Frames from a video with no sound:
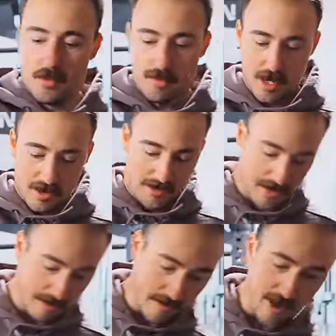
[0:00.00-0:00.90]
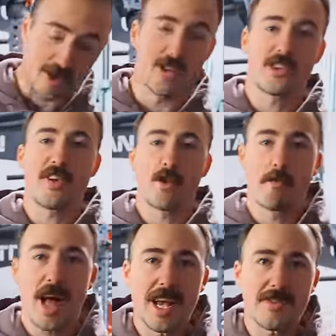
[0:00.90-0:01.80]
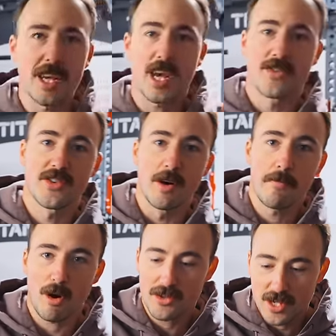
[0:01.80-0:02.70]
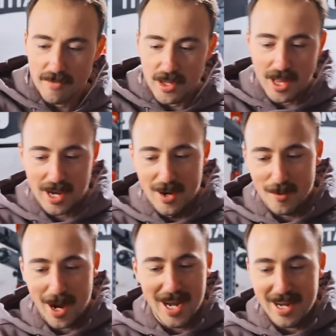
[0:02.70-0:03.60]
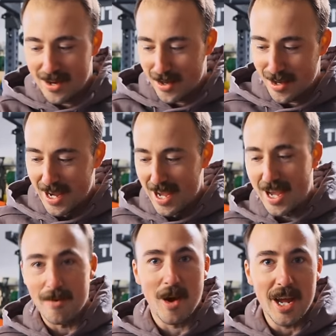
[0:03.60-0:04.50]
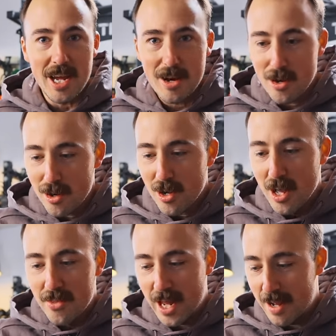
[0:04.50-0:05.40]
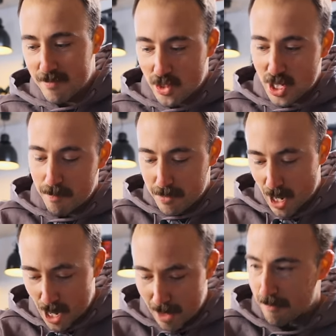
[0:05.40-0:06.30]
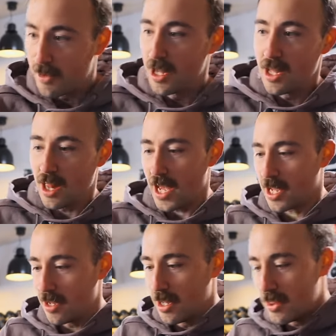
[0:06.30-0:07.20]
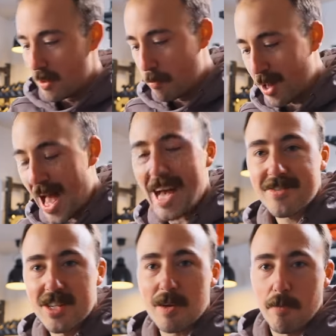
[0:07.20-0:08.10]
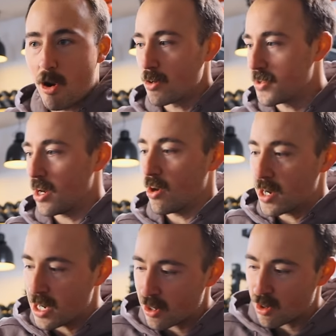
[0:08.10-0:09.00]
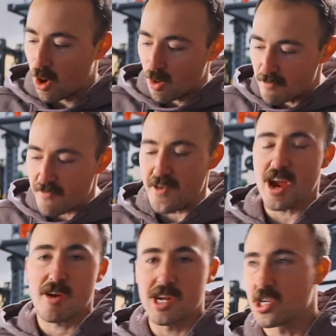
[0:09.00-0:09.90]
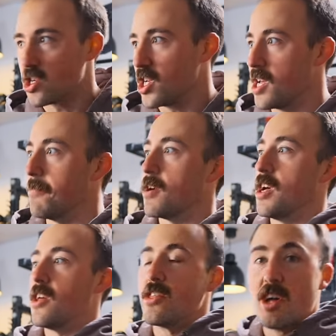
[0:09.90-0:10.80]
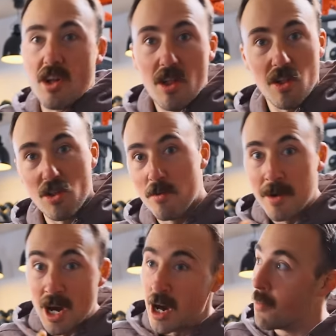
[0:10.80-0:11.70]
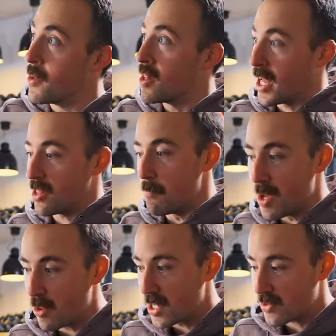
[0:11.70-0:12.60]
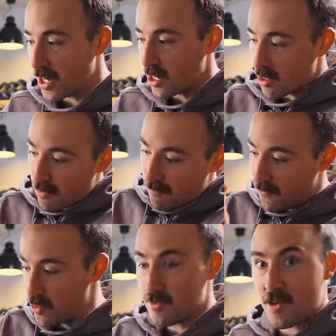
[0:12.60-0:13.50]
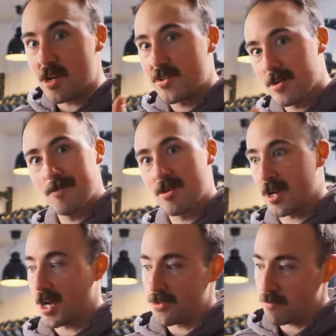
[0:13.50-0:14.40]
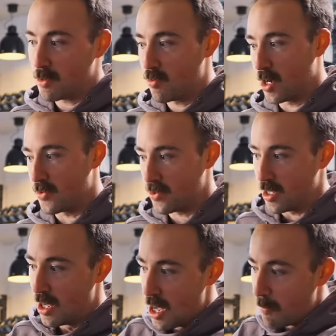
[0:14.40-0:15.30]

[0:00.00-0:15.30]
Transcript: Oh, something broke. There's different plastic on some parts of it, like right here and right here, that have chipped off. Like the plastic parts that are on here are very cheap. the aluminum and like the metal that's on here feels very similar to Concept two, honestly.